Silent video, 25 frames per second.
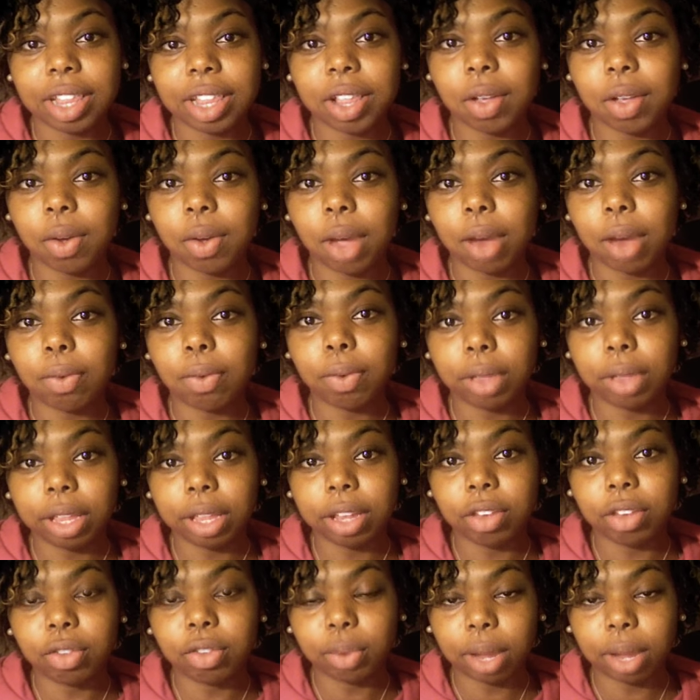So I really
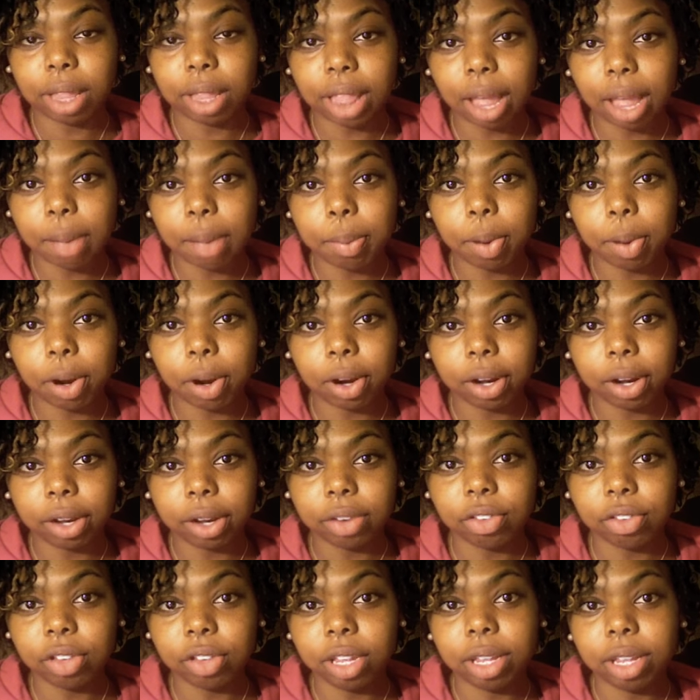enjoyed that part.
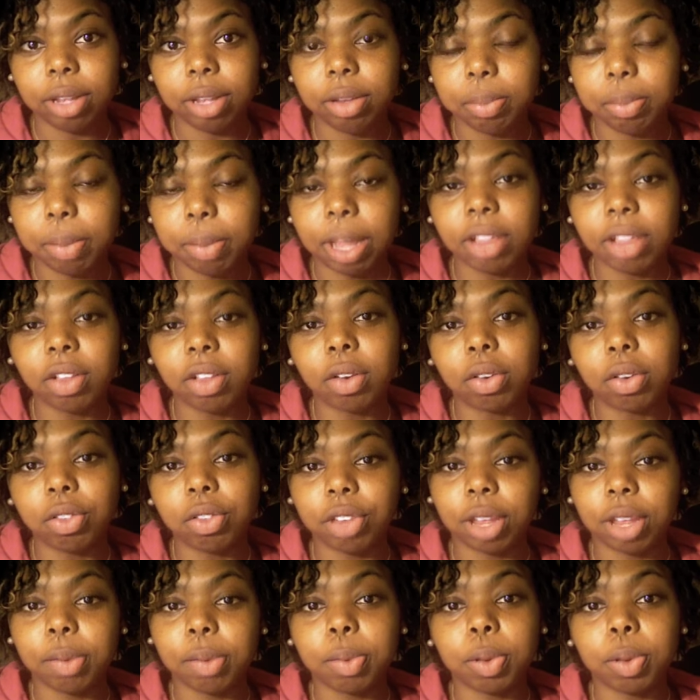She makes her own
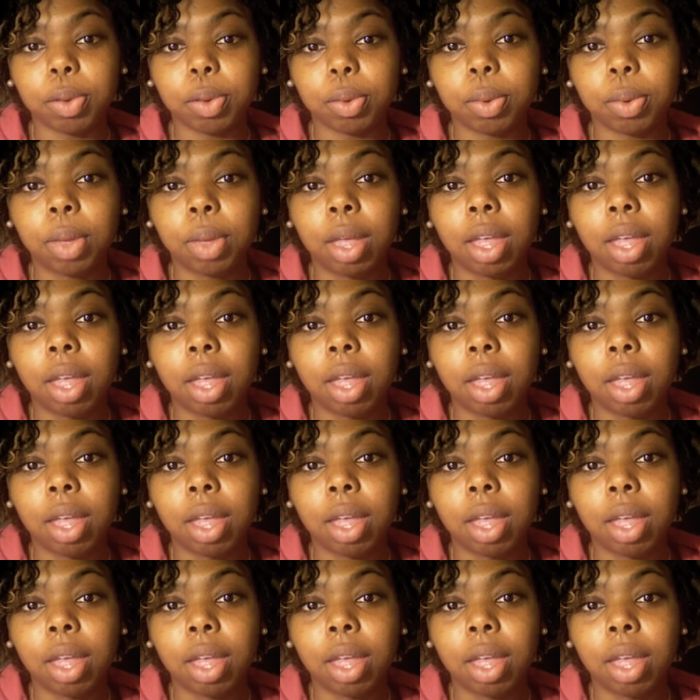shampoo.